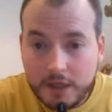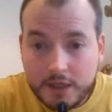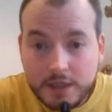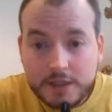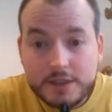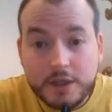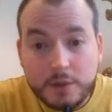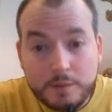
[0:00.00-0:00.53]

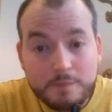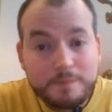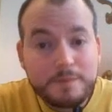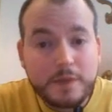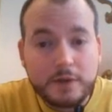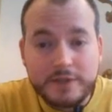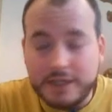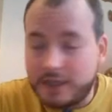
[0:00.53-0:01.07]
So
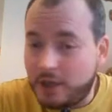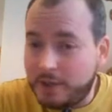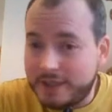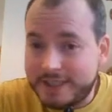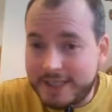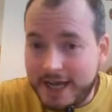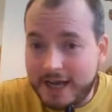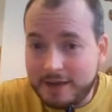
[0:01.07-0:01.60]
those that
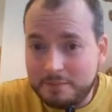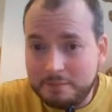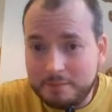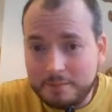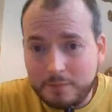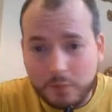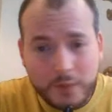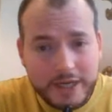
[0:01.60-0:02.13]
noticed that
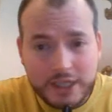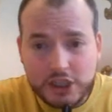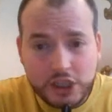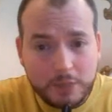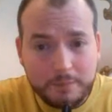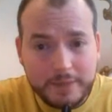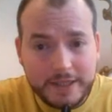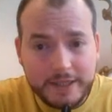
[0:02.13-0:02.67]
weird
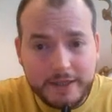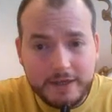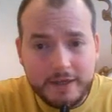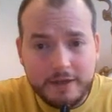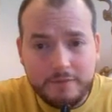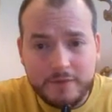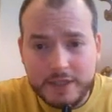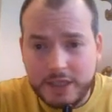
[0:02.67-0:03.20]
jump in
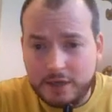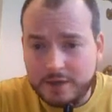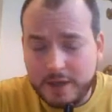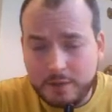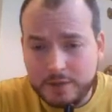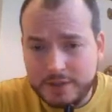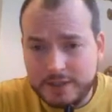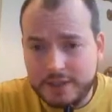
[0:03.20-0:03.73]
the video,
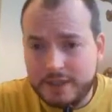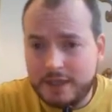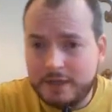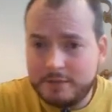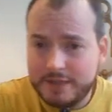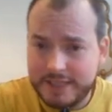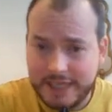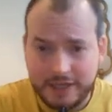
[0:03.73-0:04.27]
that wasn't
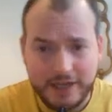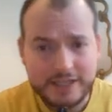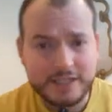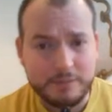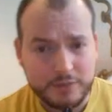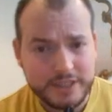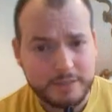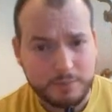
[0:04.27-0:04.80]
a mistake. I
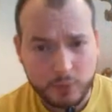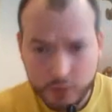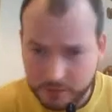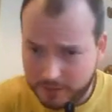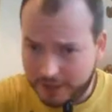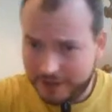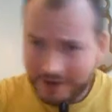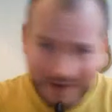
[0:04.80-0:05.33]
actually pressed the pause
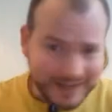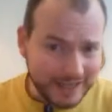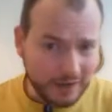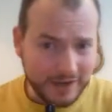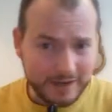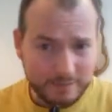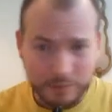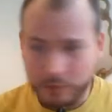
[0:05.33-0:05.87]
button. I didn't
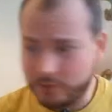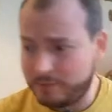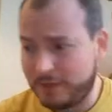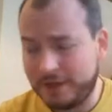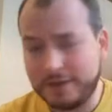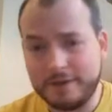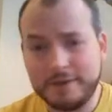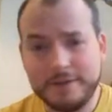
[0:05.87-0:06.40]
know I had a pause
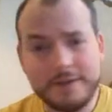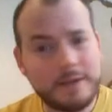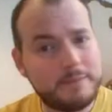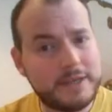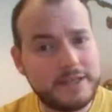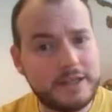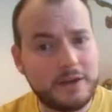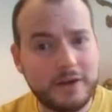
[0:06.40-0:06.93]
button. That
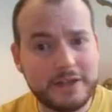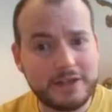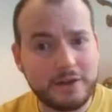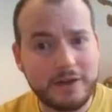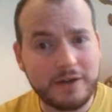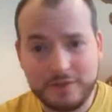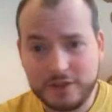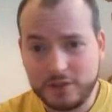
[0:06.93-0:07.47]
meant I
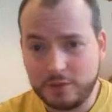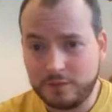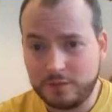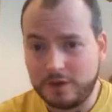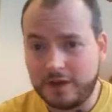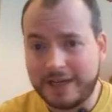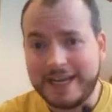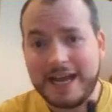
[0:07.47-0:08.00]
don't have to talk
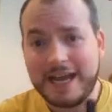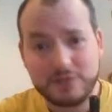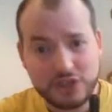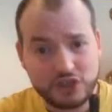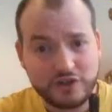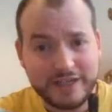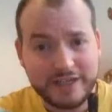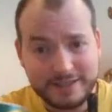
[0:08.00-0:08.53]
for like an hour
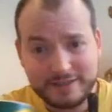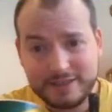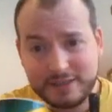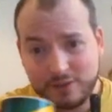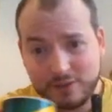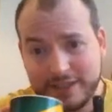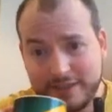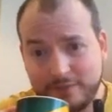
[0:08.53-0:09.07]
straight. It's
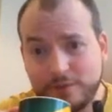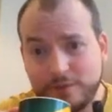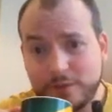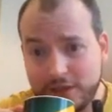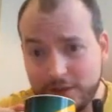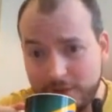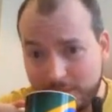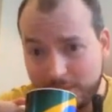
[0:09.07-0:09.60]
quite difficult to do.